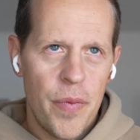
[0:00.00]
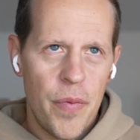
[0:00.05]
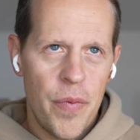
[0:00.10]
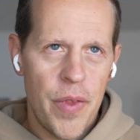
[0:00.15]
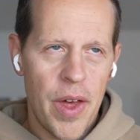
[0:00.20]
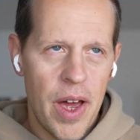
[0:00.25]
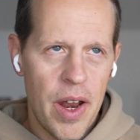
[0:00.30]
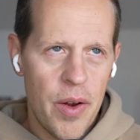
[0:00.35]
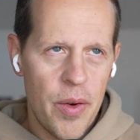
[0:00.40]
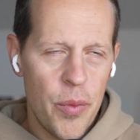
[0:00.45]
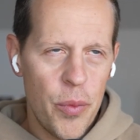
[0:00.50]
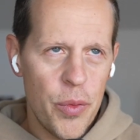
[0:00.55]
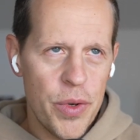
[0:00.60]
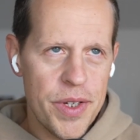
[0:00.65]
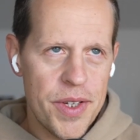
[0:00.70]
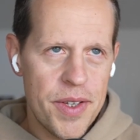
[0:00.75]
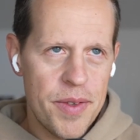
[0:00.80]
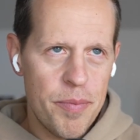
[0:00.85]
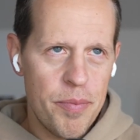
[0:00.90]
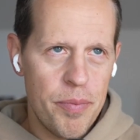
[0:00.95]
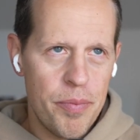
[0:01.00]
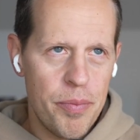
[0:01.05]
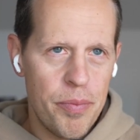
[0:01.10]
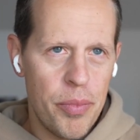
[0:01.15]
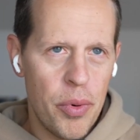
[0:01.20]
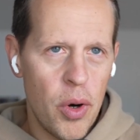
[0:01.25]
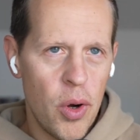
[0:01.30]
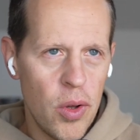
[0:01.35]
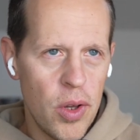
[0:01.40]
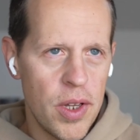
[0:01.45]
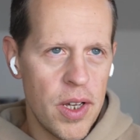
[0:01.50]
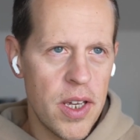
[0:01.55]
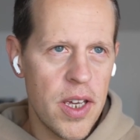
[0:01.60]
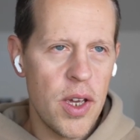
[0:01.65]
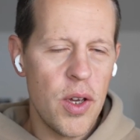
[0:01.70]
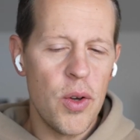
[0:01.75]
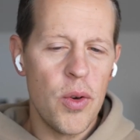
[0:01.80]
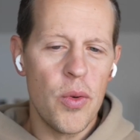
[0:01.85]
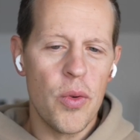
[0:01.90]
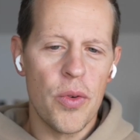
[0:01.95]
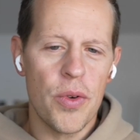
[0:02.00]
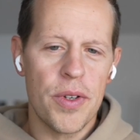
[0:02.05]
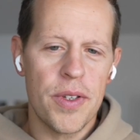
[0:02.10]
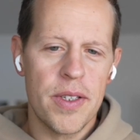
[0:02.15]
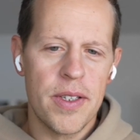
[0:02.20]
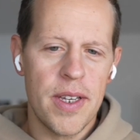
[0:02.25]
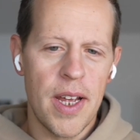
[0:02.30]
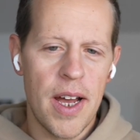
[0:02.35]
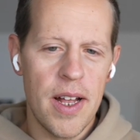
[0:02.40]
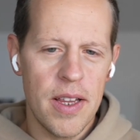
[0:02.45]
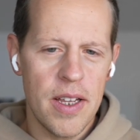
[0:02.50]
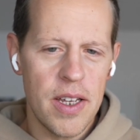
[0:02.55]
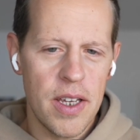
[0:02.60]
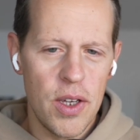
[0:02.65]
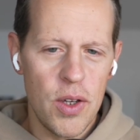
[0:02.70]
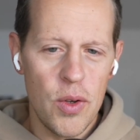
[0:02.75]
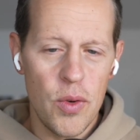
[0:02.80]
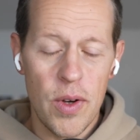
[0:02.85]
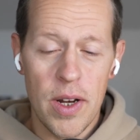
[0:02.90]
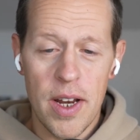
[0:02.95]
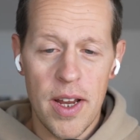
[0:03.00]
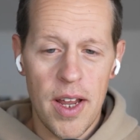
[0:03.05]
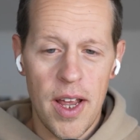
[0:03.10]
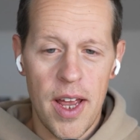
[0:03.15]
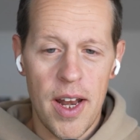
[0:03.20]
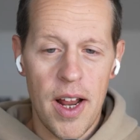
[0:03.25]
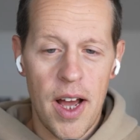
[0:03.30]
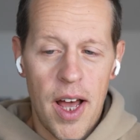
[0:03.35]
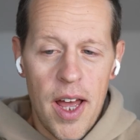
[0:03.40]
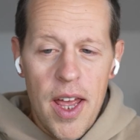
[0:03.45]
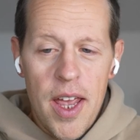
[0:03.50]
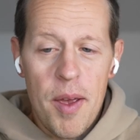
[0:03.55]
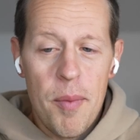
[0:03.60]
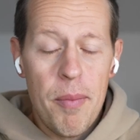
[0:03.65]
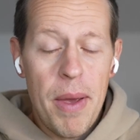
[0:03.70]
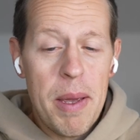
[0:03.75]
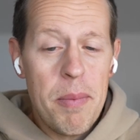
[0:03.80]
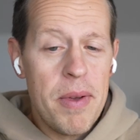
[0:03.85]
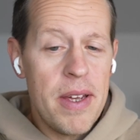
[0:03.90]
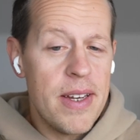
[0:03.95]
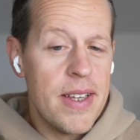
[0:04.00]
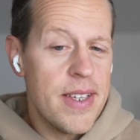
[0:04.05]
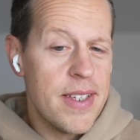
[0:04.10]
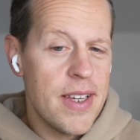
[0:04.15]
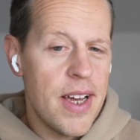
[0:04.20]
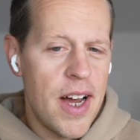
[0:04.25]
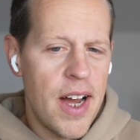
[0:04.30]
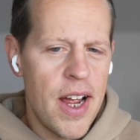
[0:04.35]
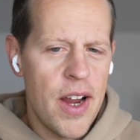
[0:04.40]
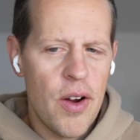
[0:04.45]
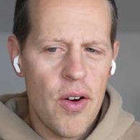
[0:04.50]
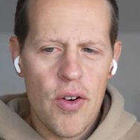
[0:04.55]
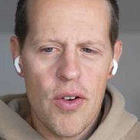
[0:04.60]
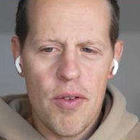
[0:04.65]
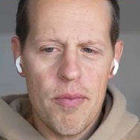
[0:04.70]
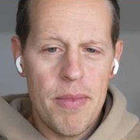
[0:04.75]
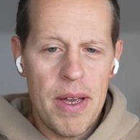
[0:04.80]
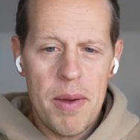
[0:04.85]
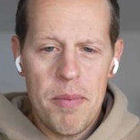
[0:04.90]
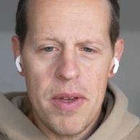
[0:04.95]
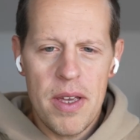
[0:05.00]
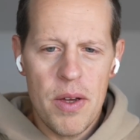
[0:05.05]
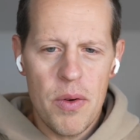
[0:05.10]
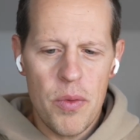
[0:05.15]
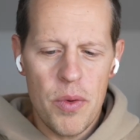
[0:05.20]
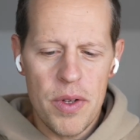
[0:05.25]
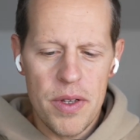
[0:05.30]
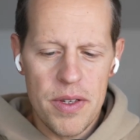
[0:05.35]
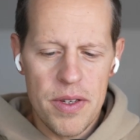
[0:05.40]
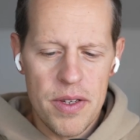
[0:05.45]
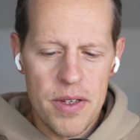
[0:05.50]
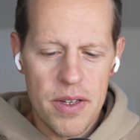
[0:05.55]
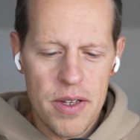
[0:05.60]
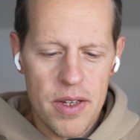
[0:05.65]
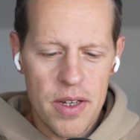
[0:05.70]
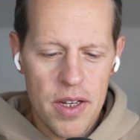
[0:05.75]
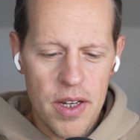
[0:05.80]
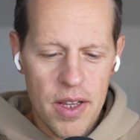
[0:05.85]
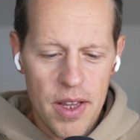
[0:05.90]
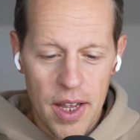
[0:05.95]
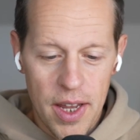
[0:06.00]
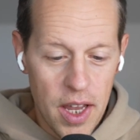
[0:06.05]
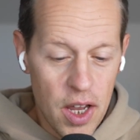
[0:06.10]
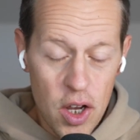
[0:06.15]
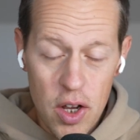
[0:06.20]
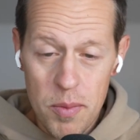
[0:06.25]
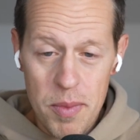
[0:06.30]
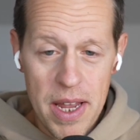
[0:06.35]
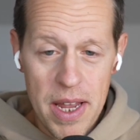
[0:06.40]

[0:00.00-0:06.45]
that was pulling you or telling you? And it may be desire, maybe it was. Like it could